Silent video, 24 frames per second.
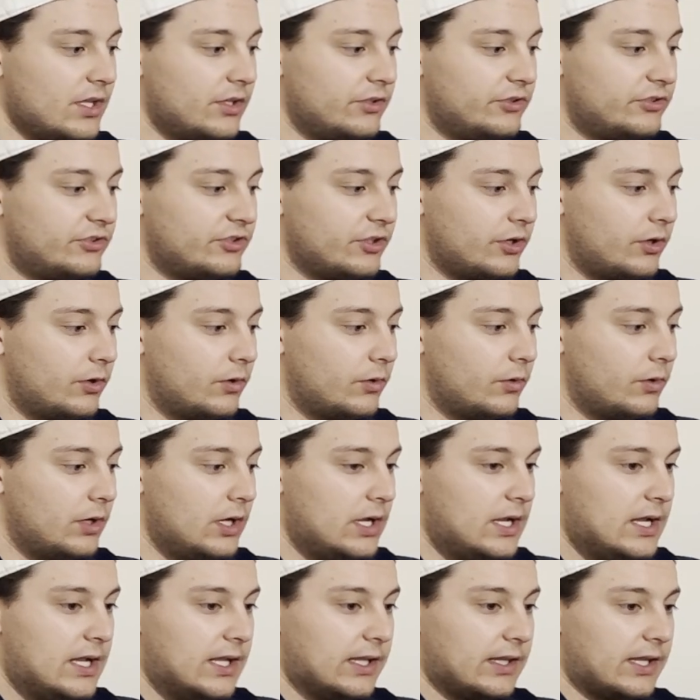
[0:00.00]
So,
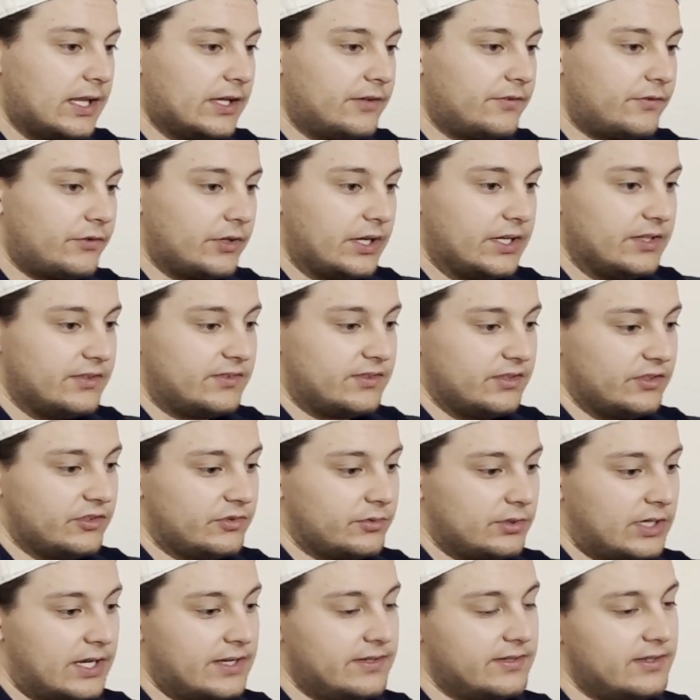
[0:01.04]
like for instance,
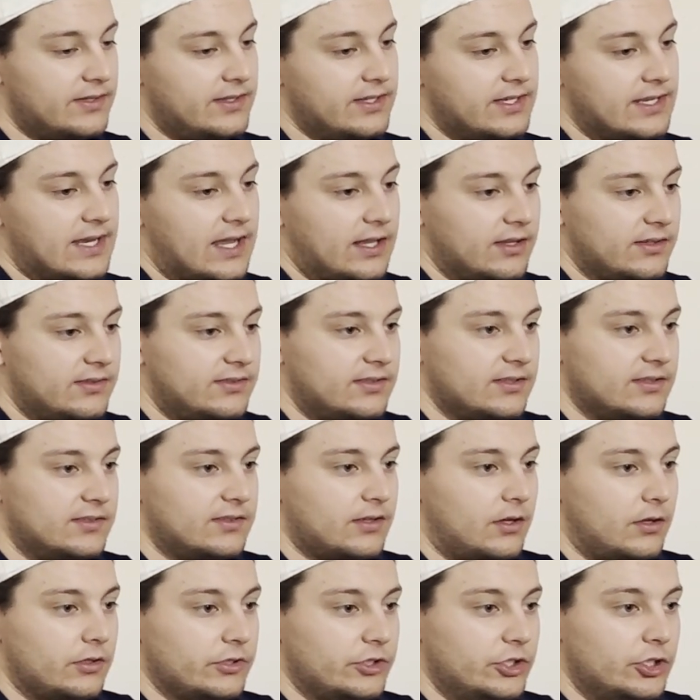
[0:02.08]
when I did the analysis
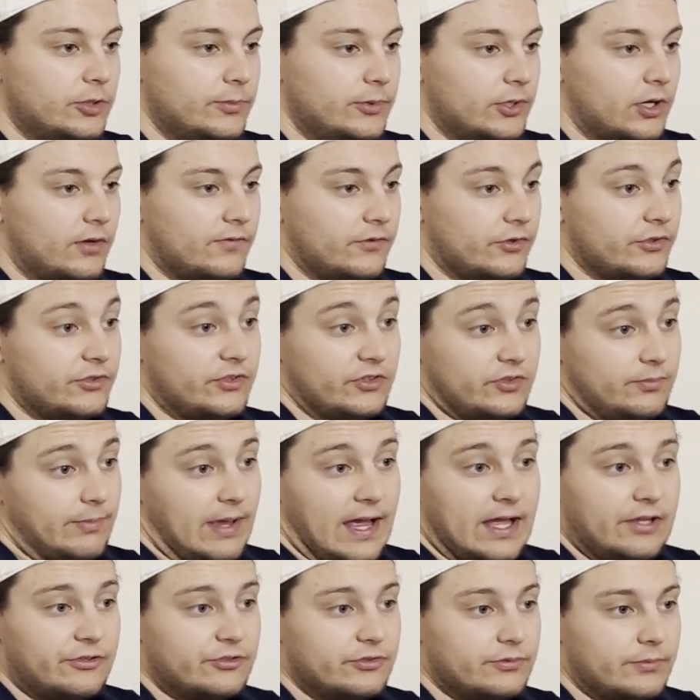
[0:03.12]
on QBR versus
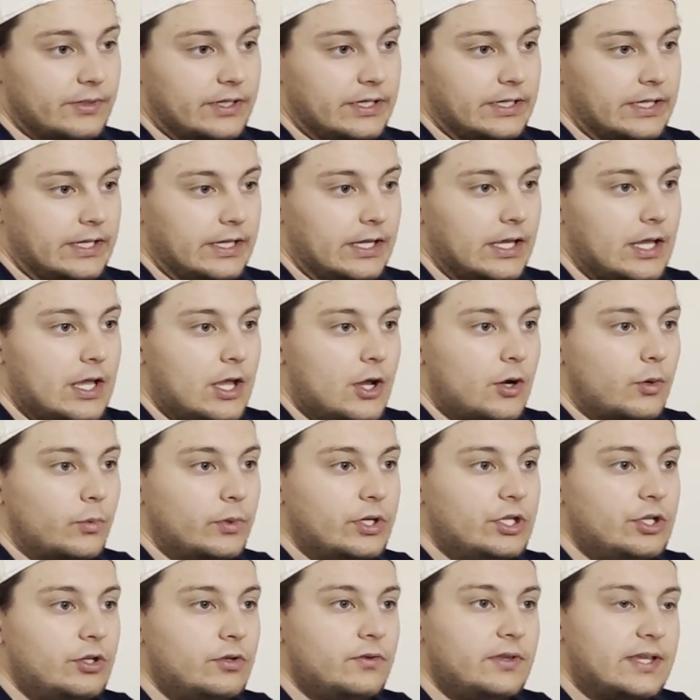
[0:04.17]
passer rating,
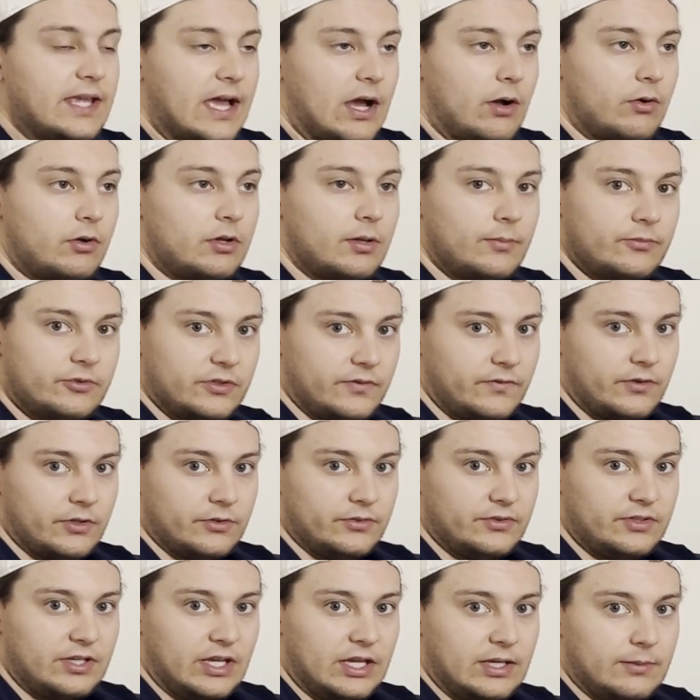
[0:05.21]
we knew the outcomes of
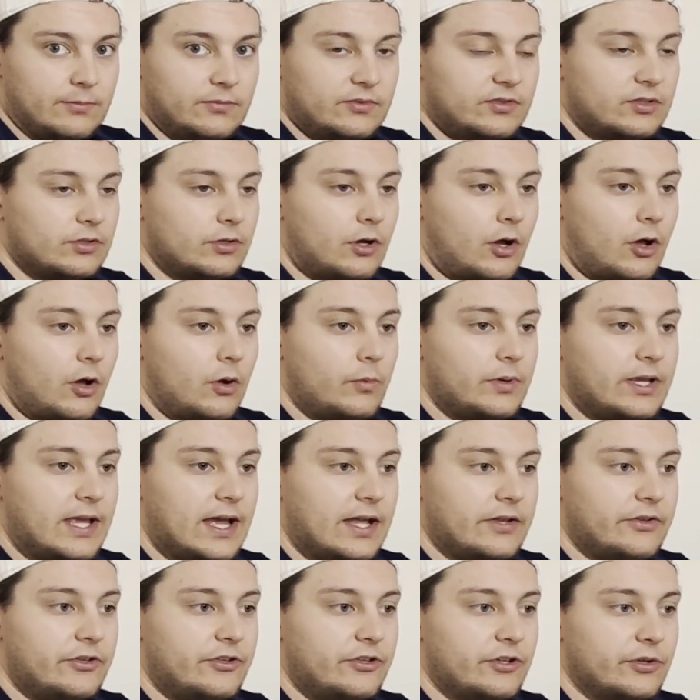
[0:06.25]
those games. All we
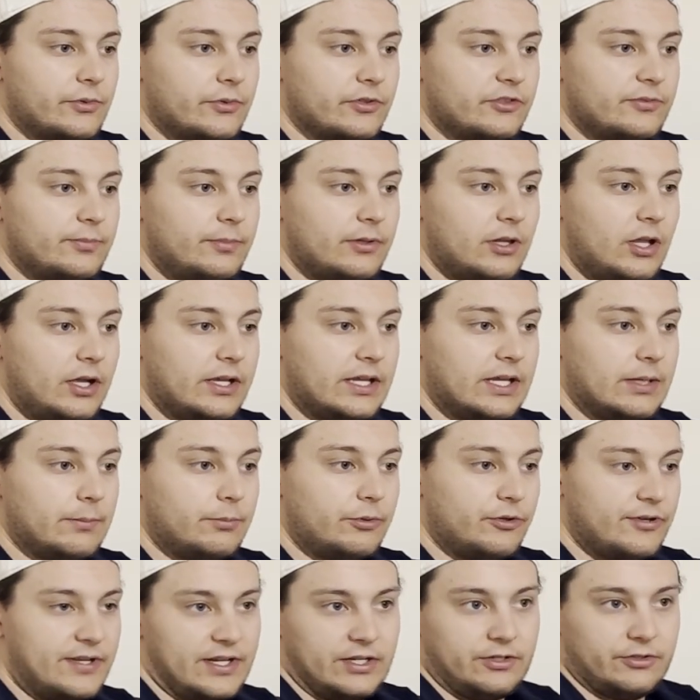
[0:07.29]
had to do was plug in
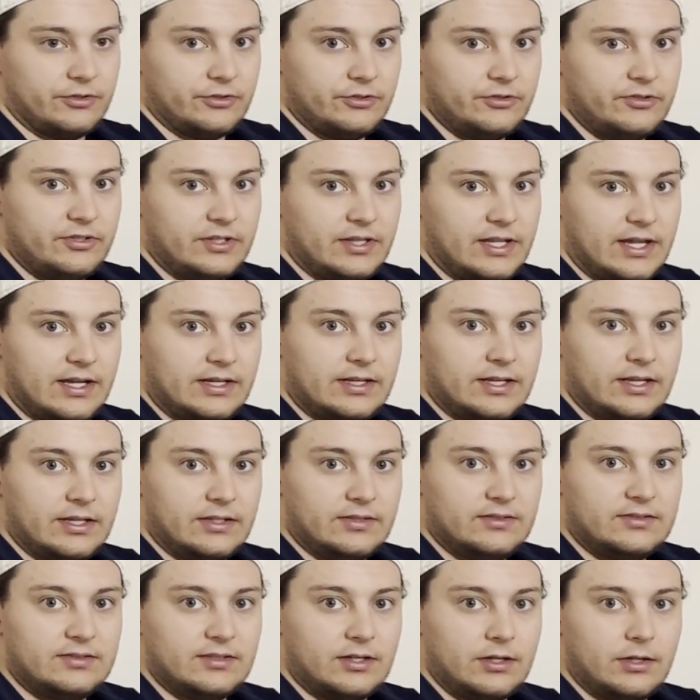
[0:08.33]
predictors, in that
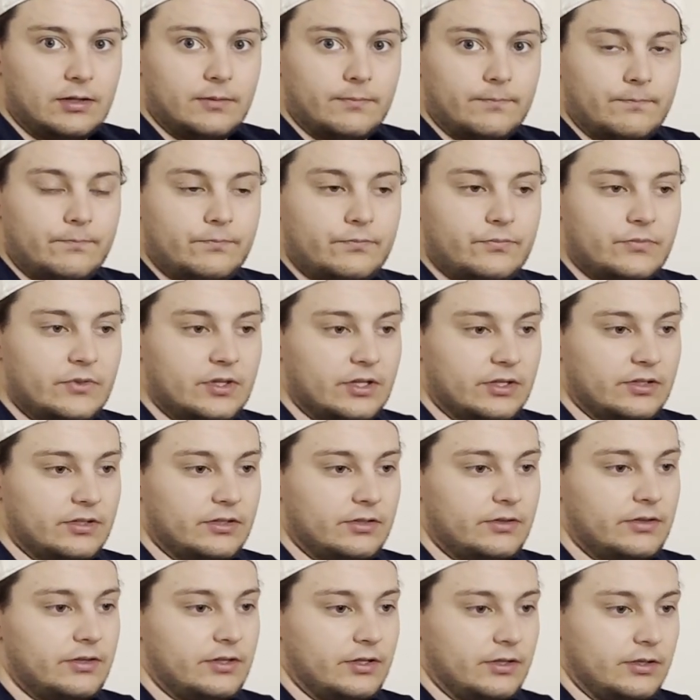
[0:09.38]
case,
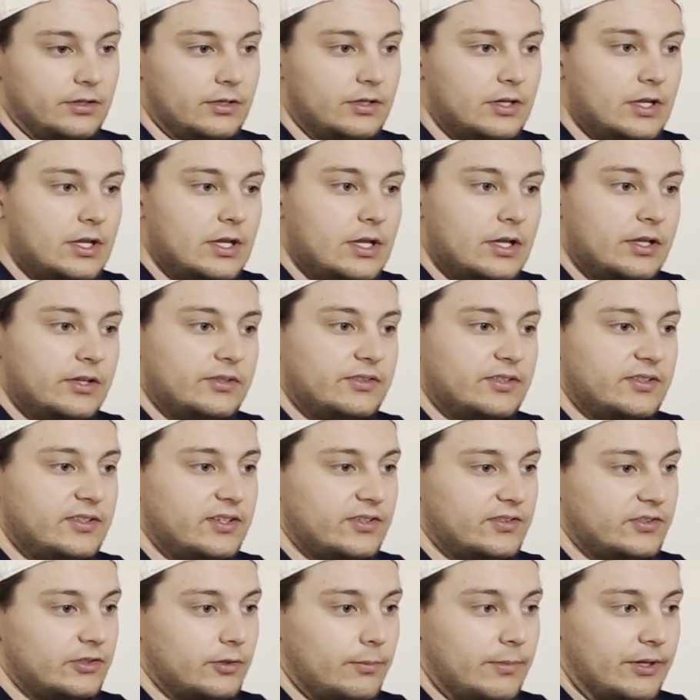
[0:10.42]
the
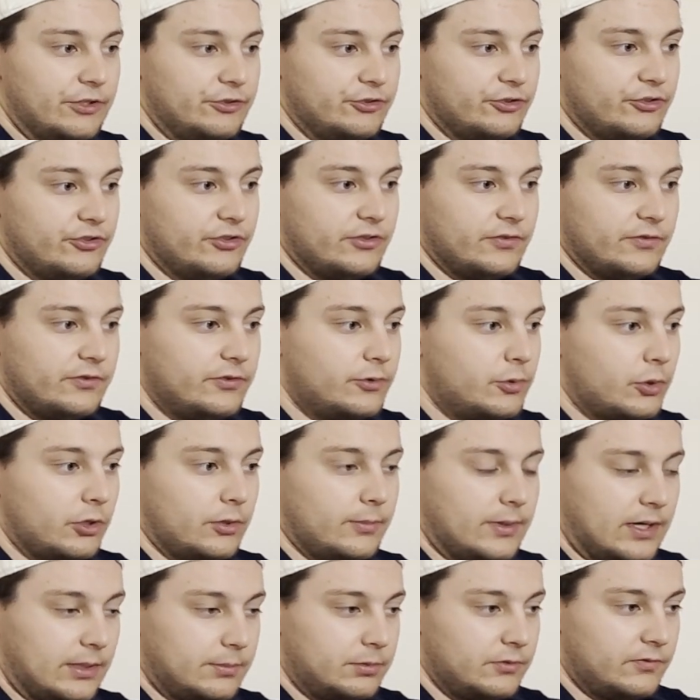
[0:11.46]
statistical measures of
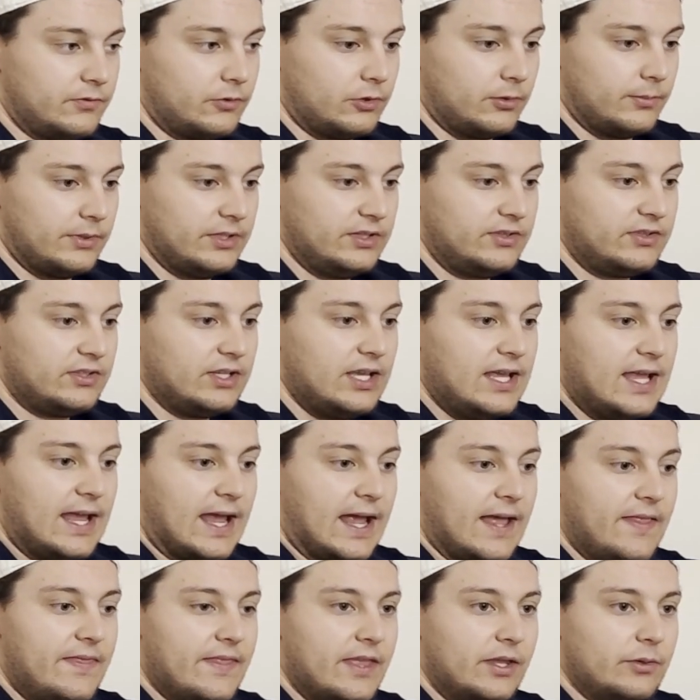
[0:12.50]
quarterback performance,
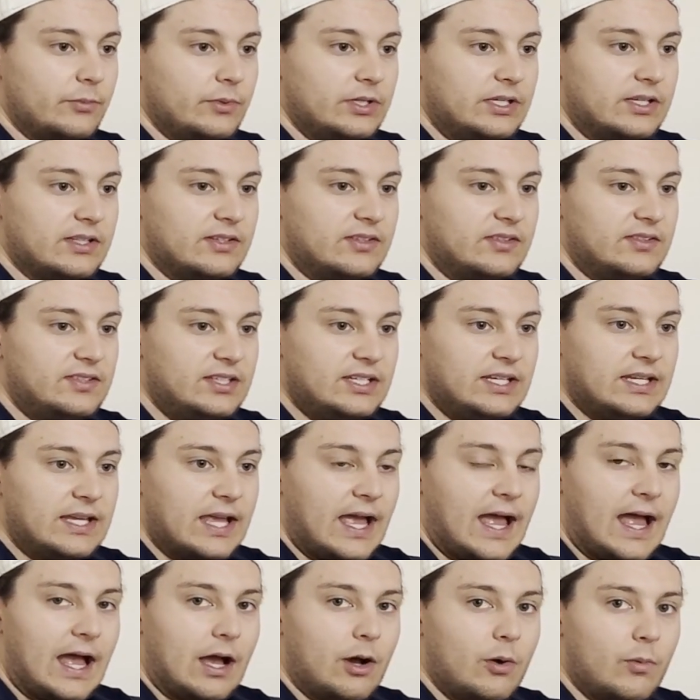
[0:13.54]
and then we could see
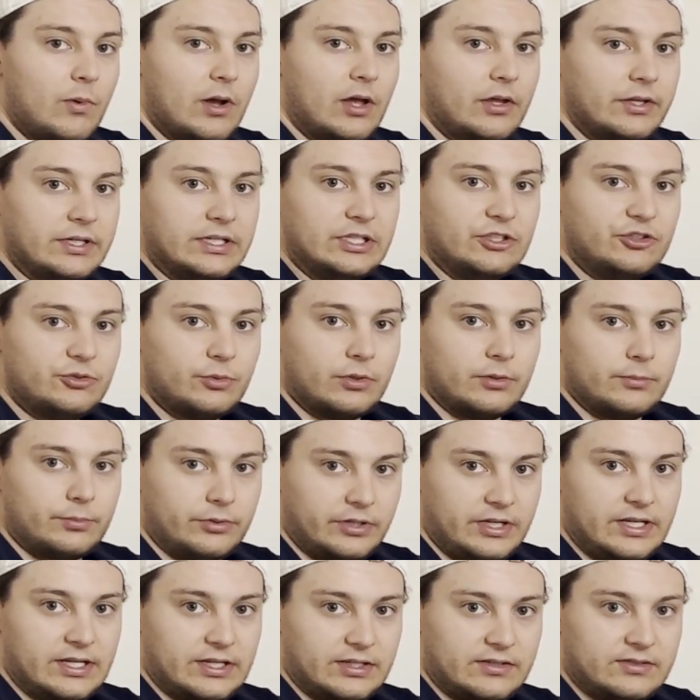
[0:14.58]
how well each one
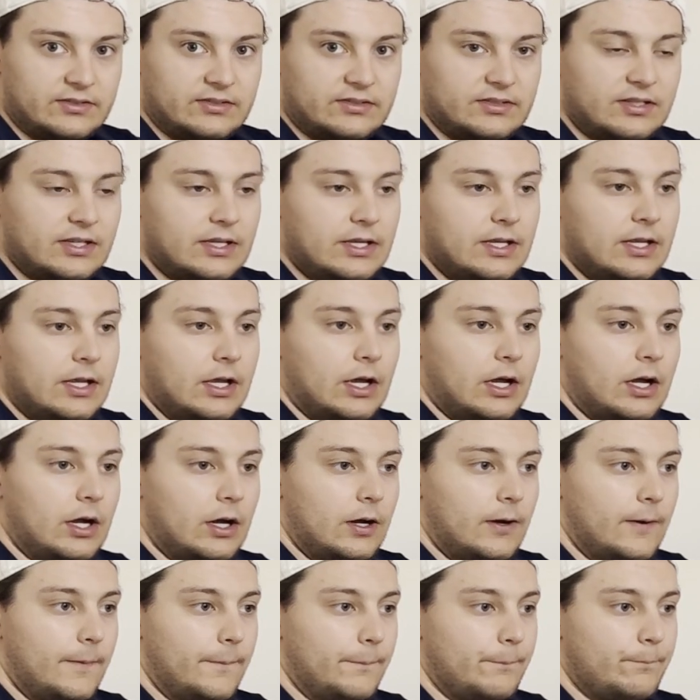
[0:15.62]
predicts,
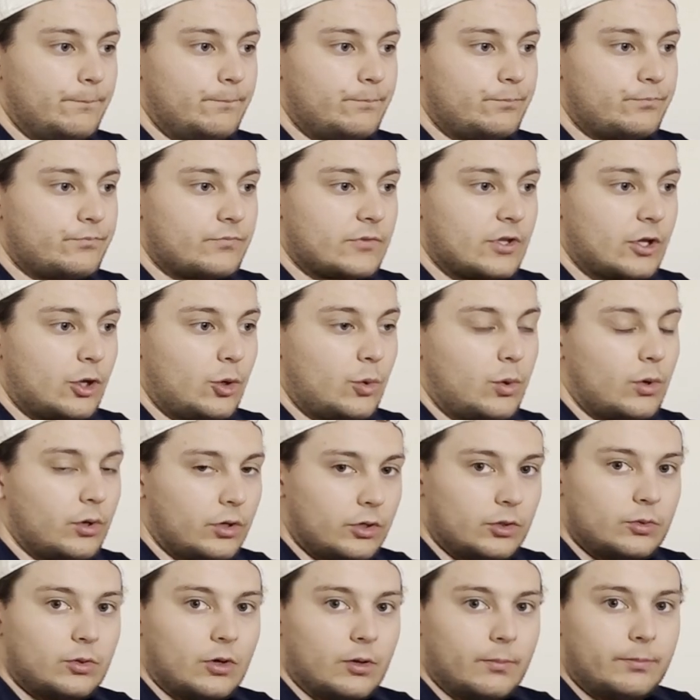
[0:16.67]
quote
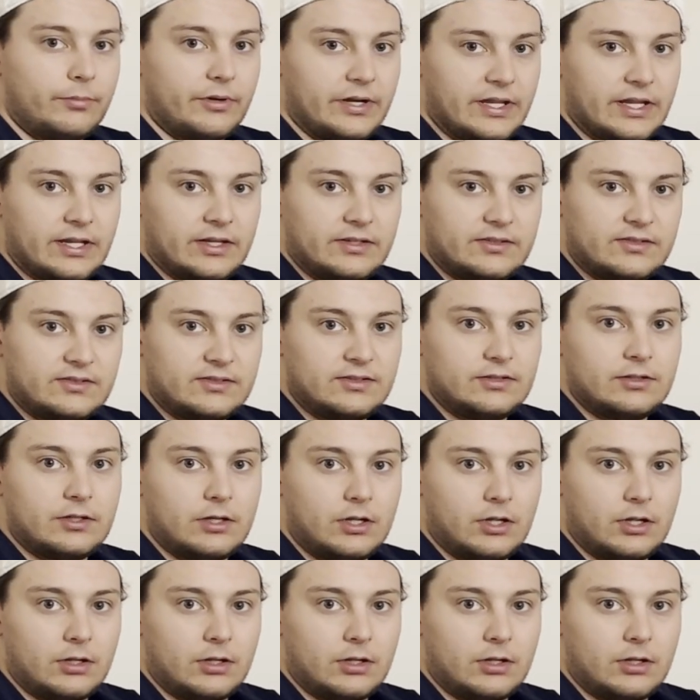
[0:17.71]
unquote predicts.